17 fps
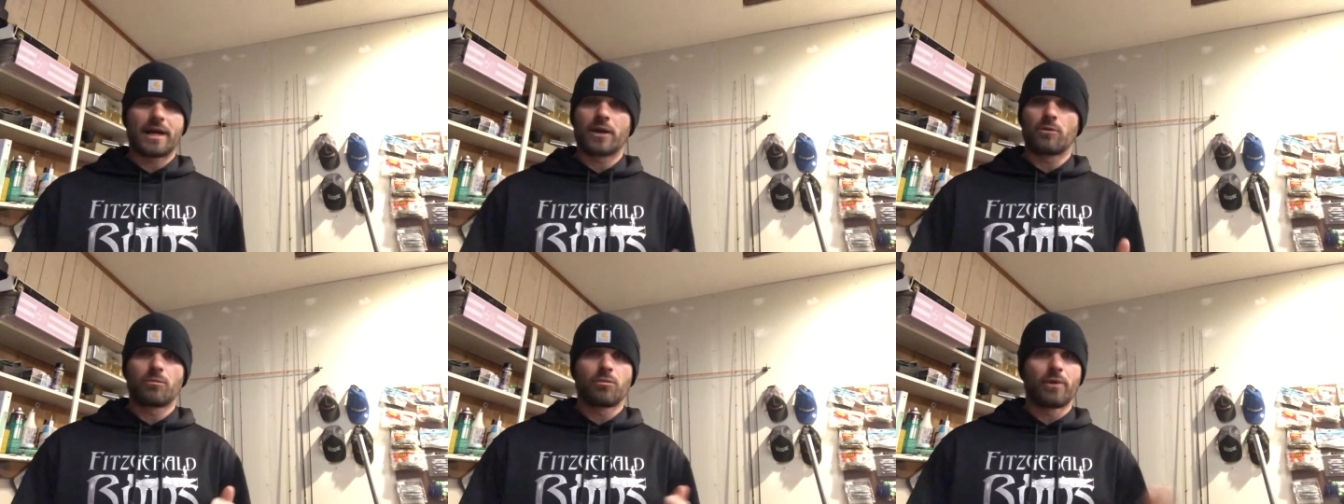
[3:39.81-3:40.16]

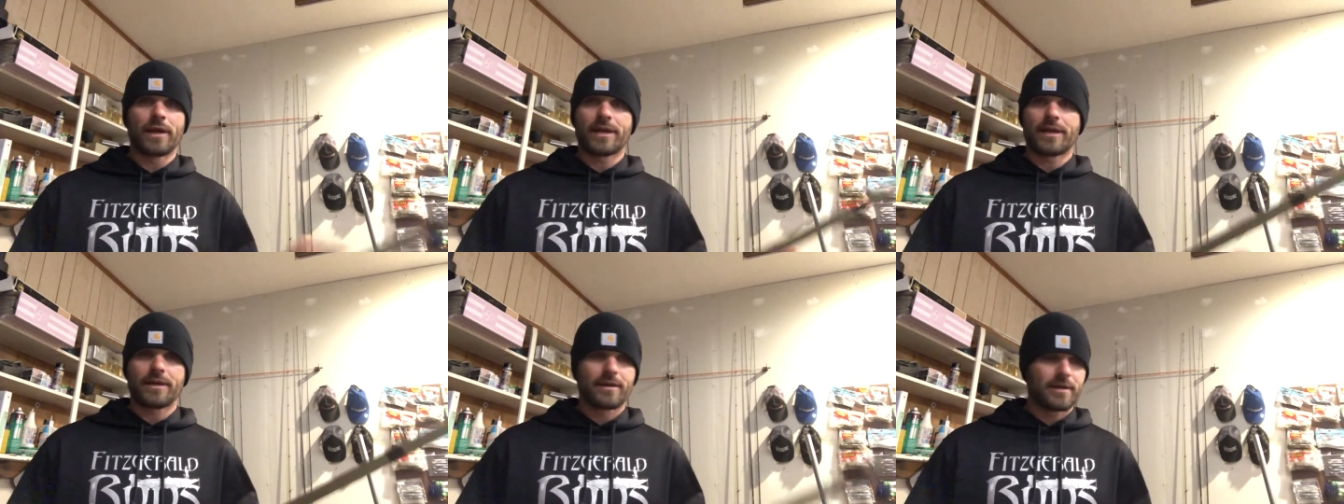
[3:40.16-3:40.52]
don't
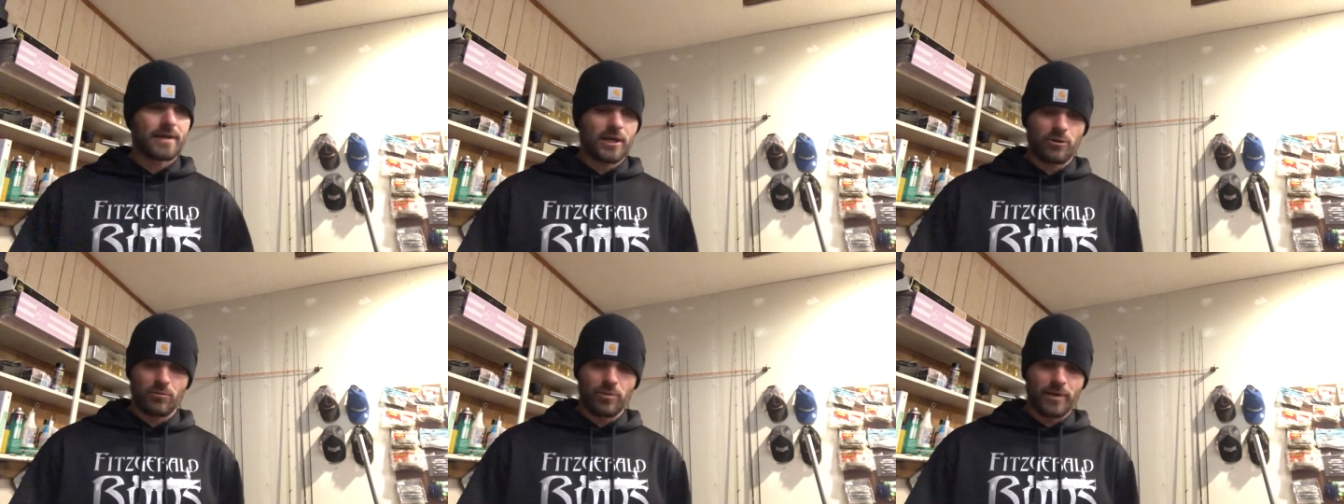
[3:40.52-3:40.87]

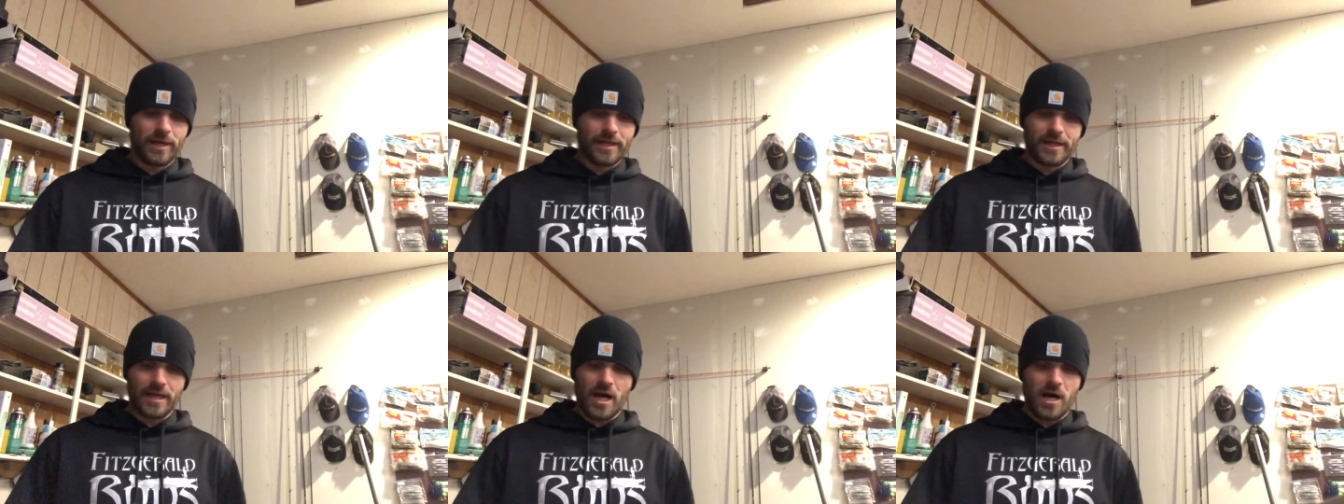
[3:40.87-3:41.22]

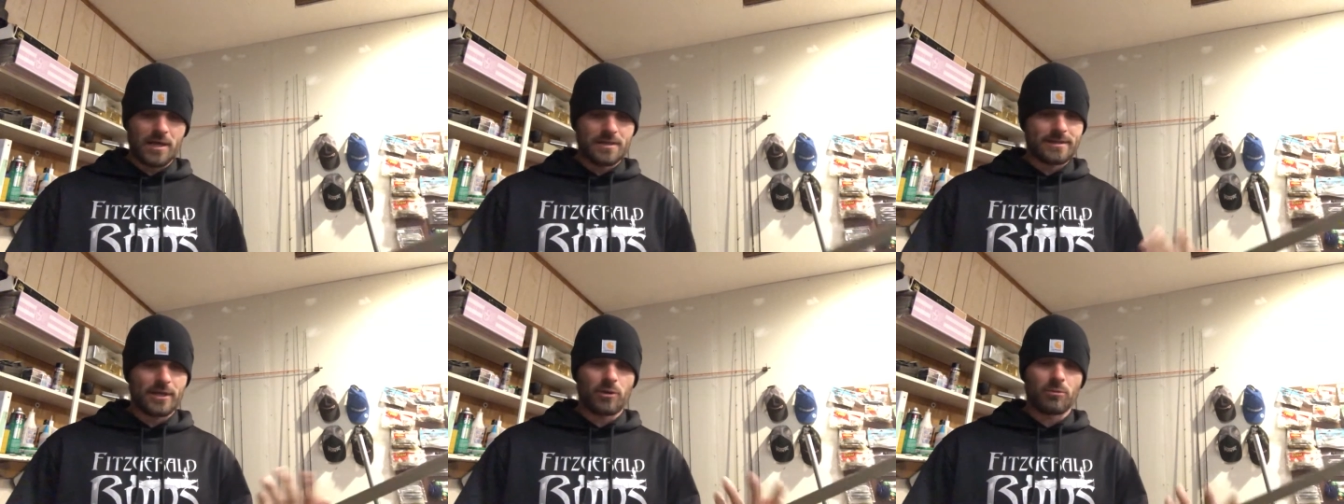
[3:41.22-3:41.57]
break
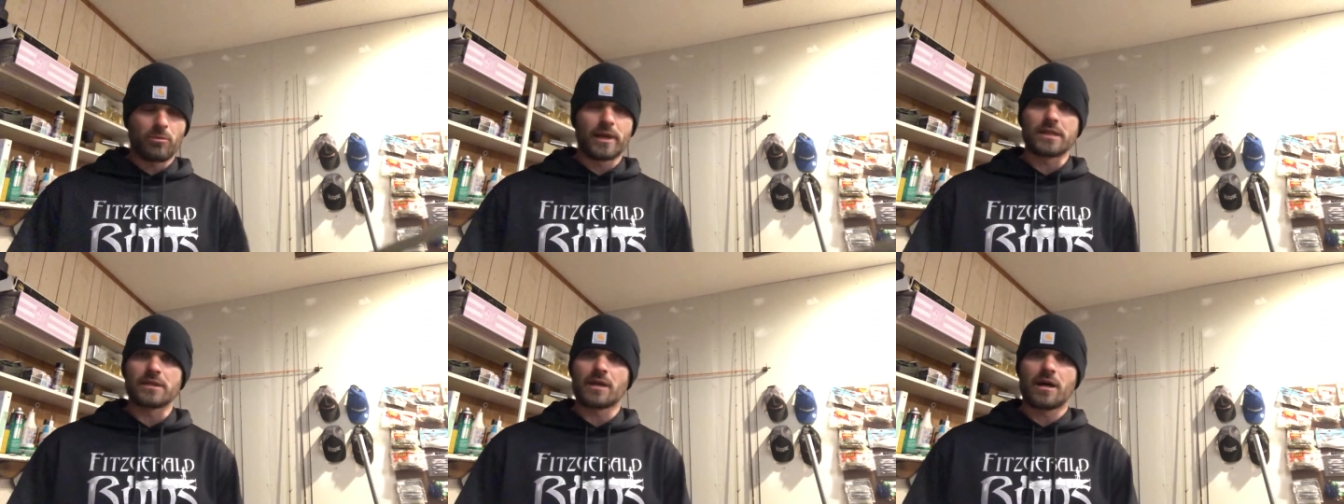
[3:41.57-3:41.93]
knots. I
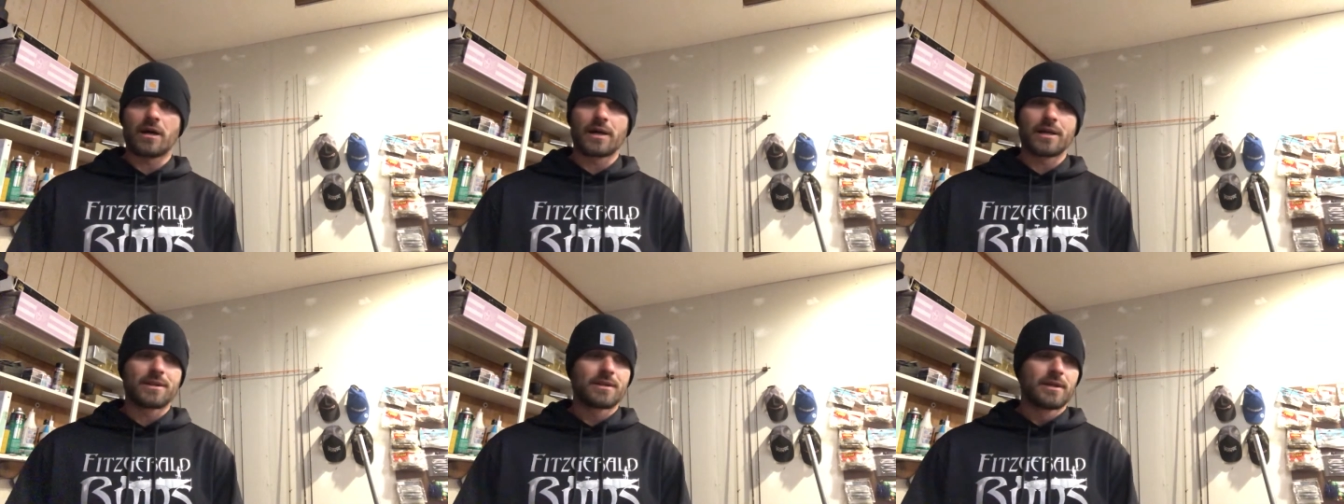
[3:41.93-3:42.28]
don't break
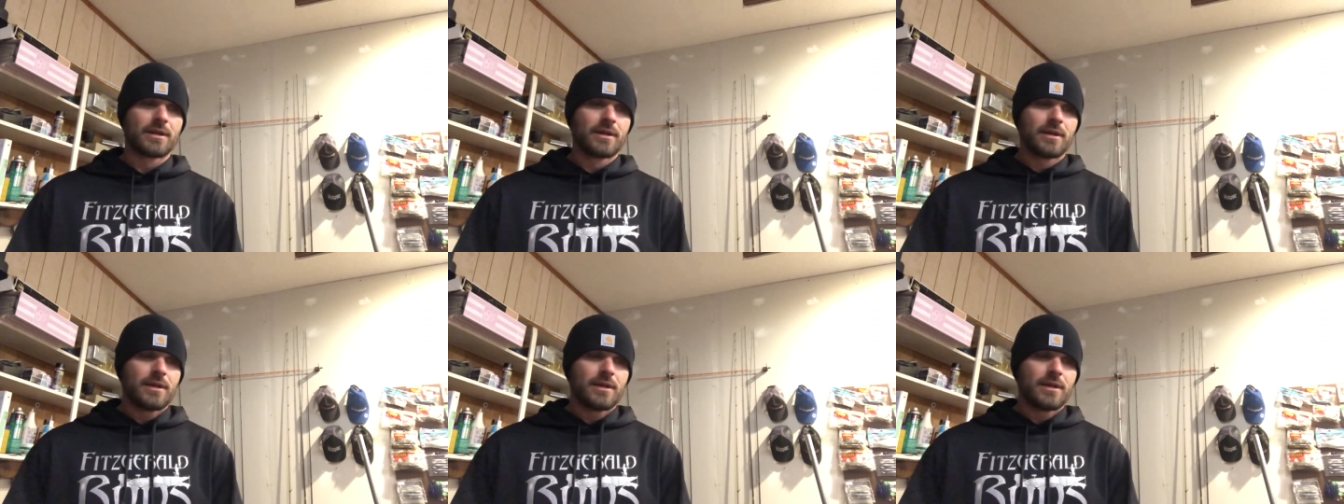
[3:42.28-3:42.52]
line.